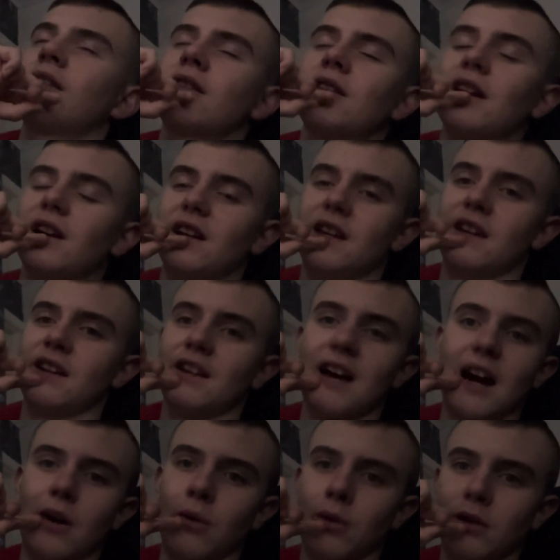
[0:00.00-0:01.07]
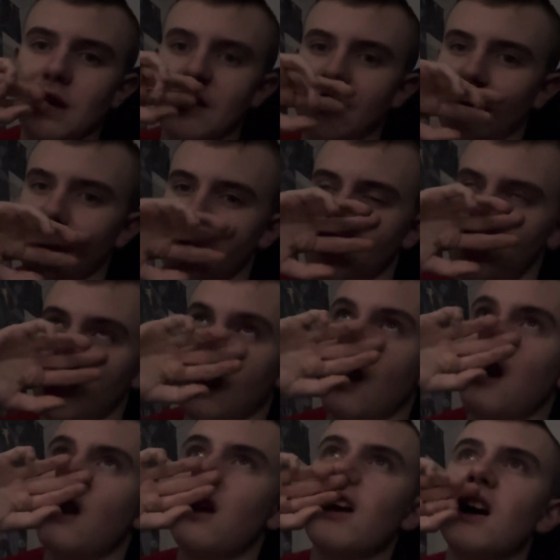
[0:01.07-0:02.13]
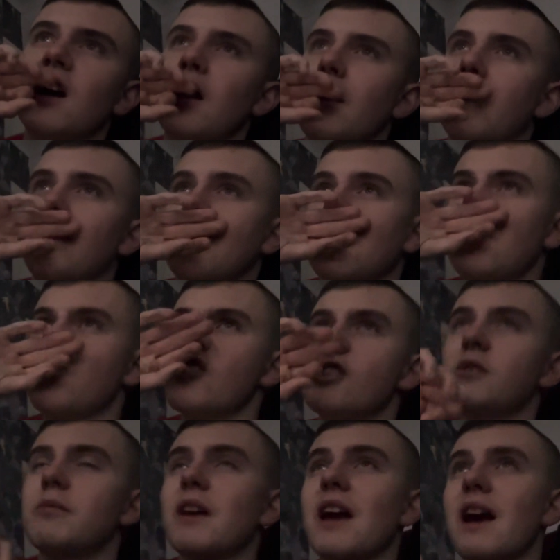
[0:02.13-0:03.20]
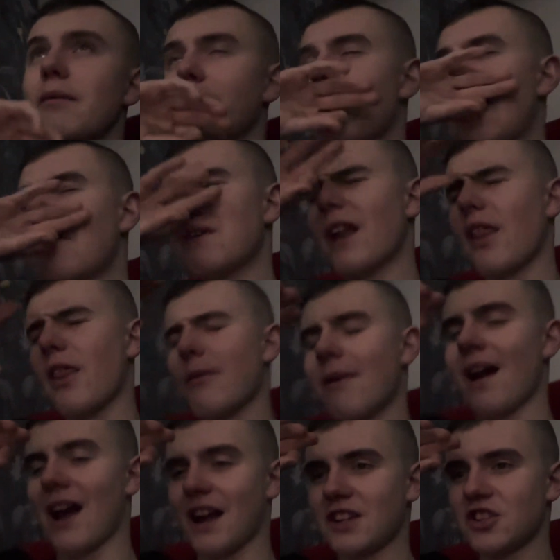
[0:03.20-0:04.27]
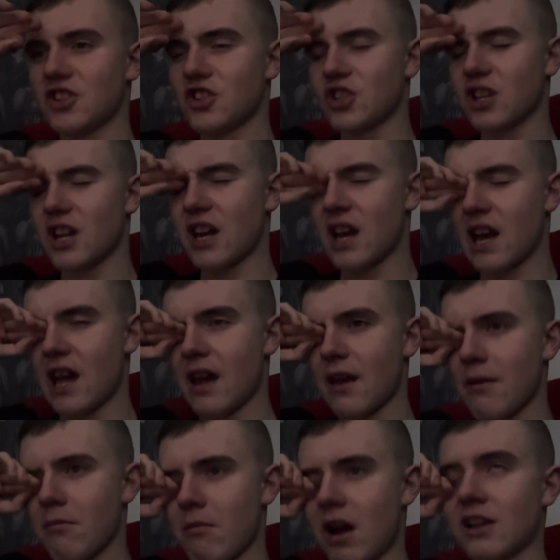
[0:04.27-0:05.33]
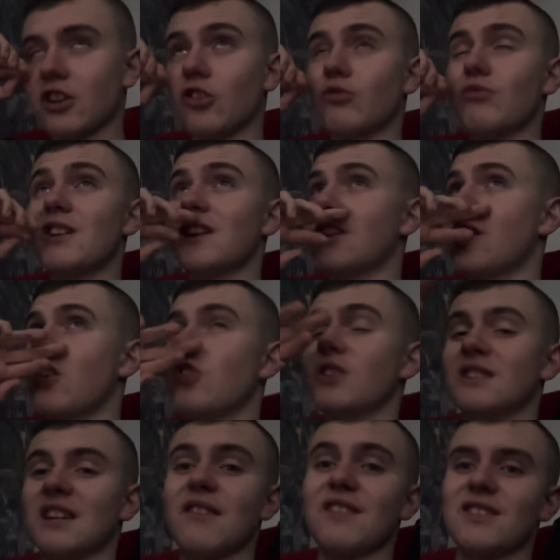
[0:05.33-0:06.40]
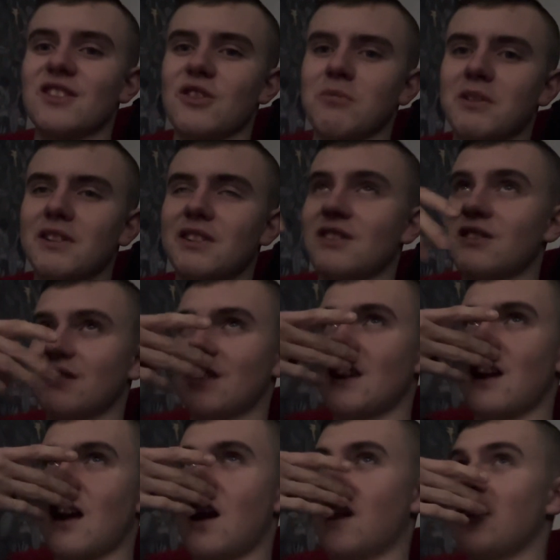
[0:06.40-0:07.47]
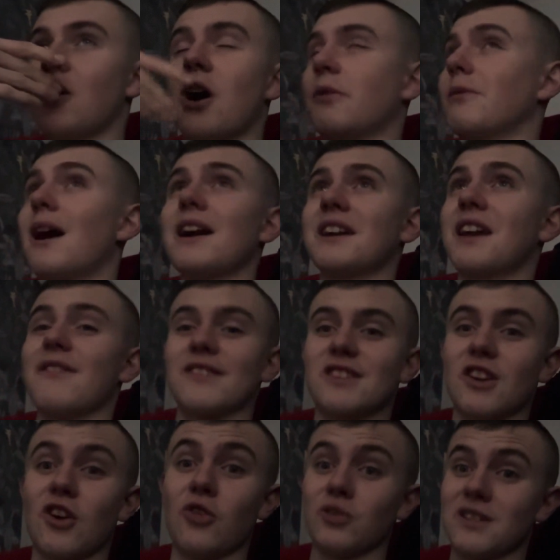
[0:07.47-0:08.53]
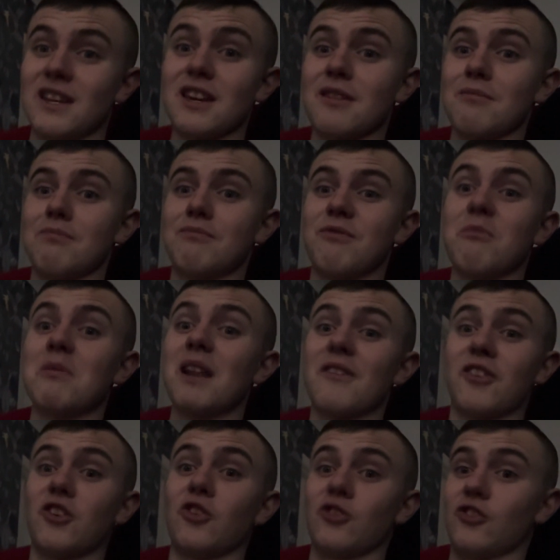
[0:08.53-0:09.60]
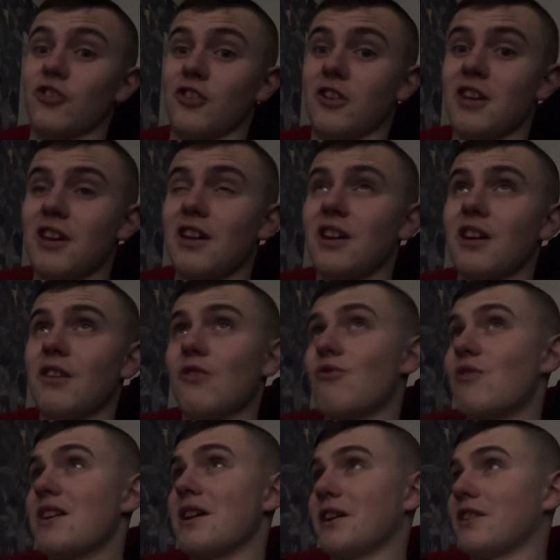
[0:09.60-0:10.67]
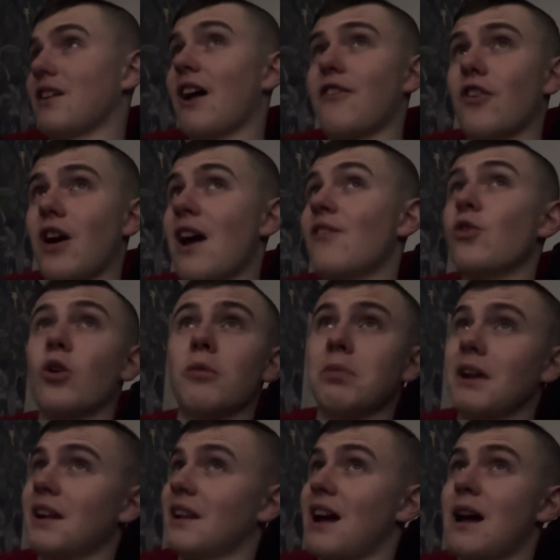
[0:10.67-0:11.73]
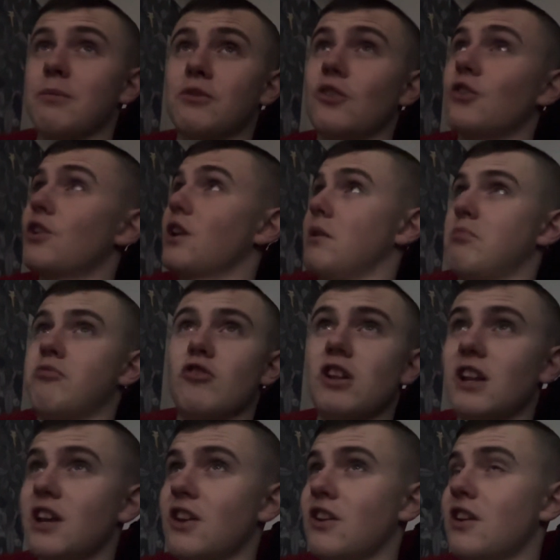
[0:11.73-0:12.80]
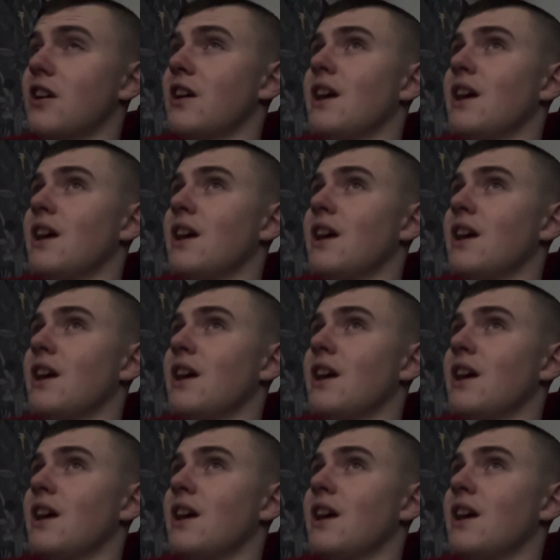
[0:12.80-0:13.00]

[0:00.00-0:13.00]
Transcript: the league now, Leverkusen. But yeah, my man of the match, I don't really know who to give it to, because I might give it to the whole team from Leverkusen. Really, because I thought everyone played absolutely brilliant.